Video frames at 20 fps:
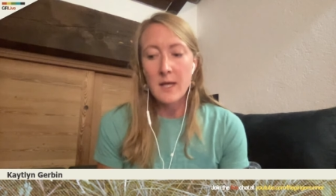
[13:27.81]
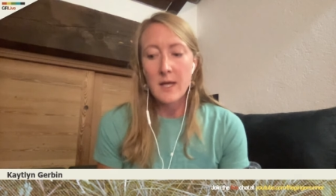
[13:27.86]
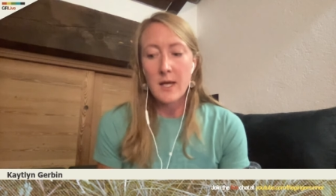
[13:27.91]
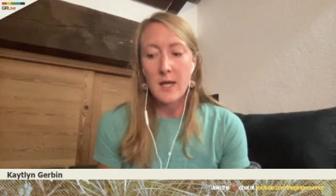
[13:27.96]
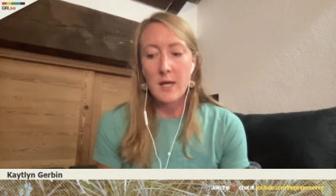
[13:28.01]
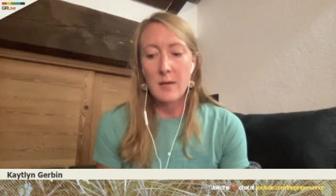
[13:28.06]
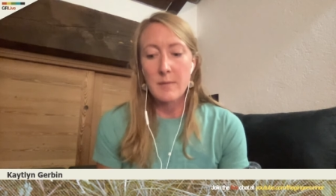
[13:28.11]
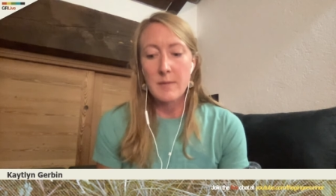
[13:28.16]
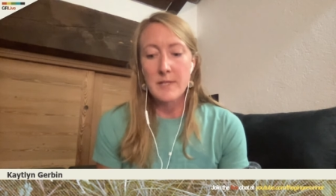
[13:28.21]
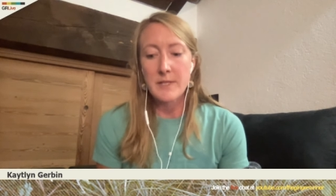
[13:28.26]

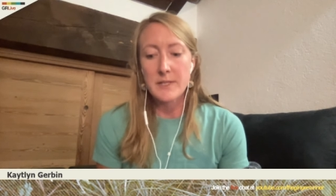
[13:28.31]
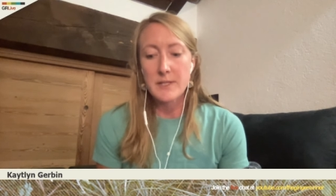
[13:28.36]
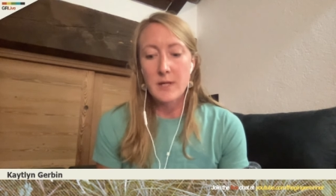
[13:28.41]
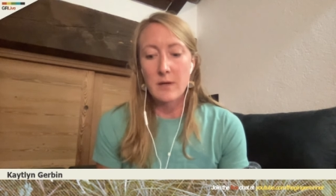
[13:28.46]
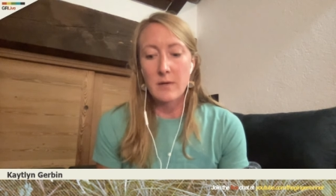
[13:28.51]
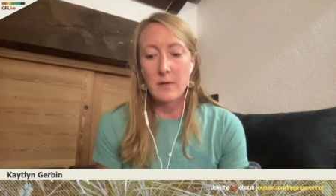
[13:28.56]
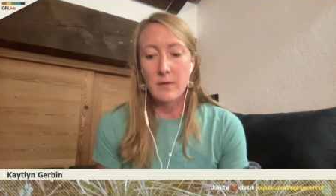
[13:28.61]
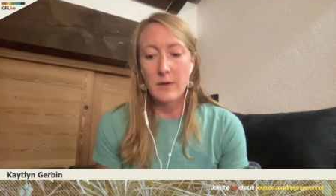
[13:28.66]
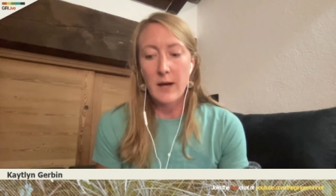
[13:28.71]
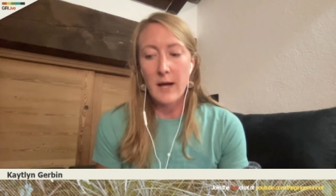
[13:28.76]
And
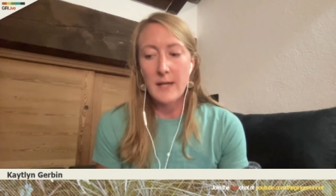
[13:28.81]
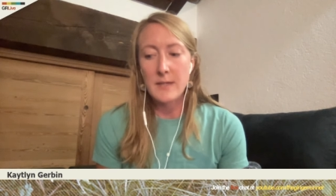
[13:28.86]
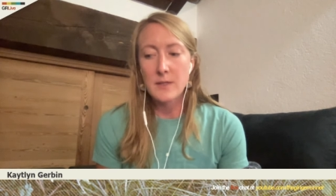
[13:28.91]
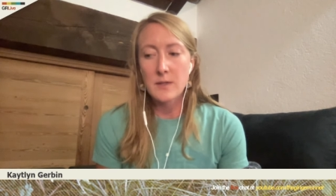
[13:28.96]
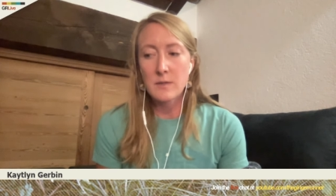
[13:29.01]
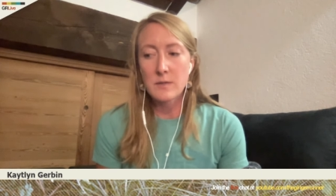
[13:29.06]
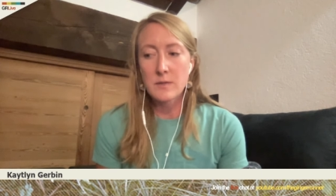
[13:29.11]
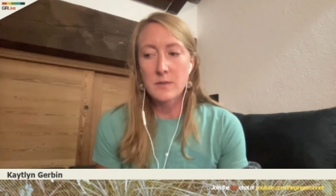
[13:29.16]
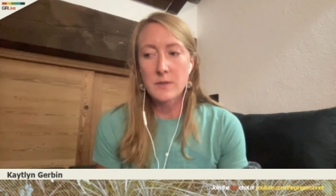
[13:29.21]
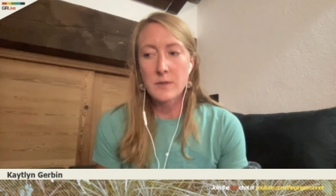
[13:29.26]
so I
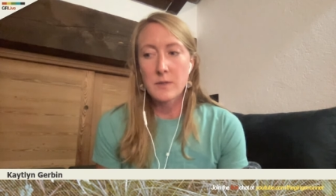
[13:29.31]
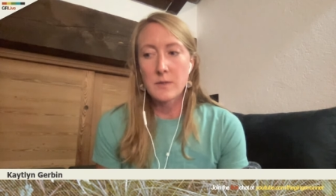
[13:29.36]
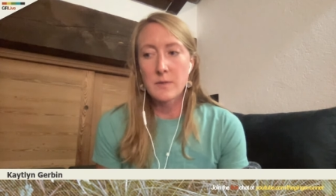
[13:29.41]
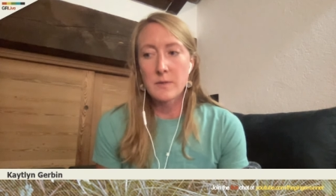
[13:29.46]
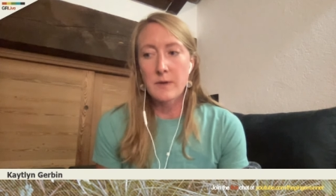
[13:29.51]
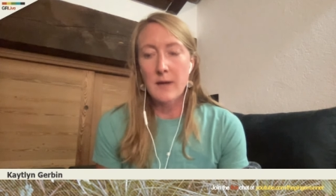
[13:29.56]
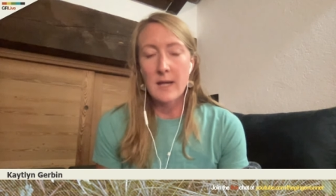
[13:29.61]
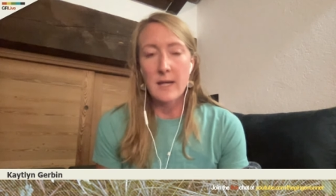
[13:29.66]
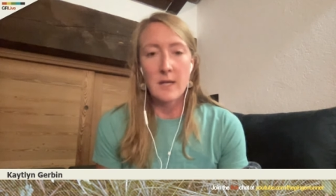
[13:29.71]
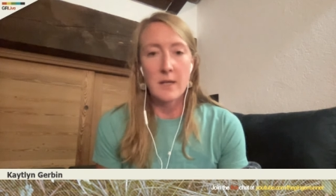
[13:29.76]
don't
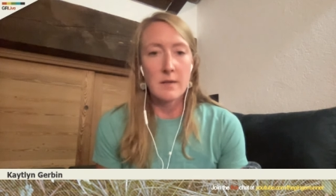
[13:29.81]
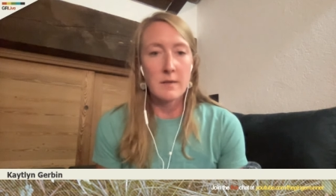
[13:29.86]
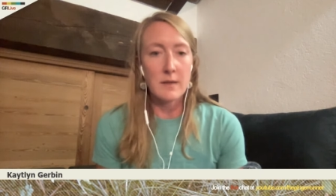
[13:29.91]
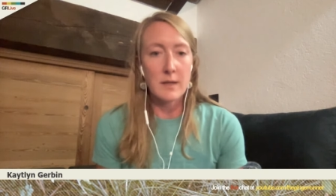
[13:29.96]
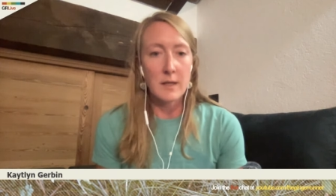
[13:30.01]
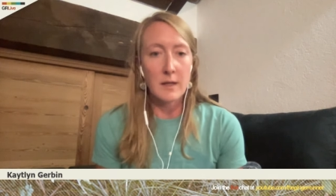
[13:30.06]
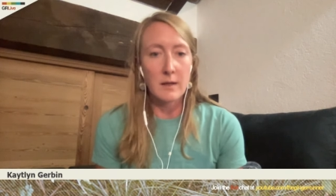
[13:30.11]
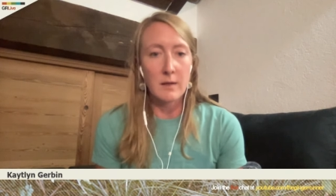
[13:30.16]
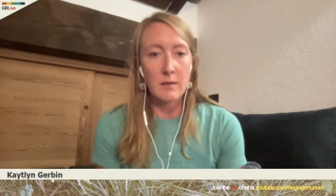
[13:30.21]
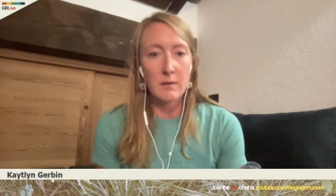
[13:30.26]
do
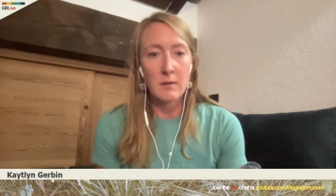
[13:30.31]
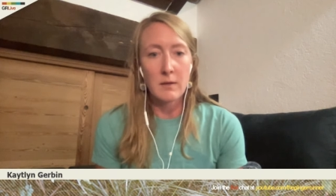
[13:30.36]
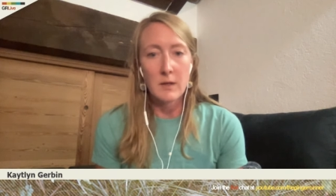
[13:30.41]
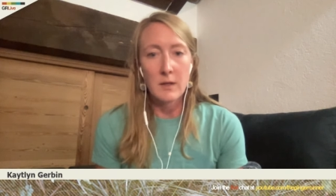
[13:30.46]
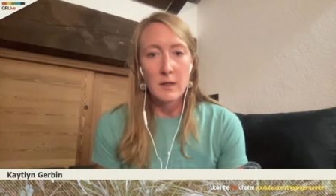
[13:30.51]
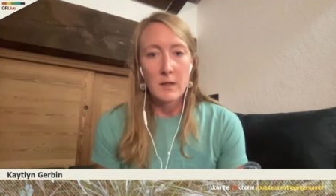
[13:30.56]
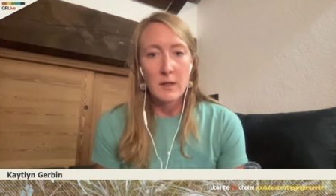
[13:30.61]
anything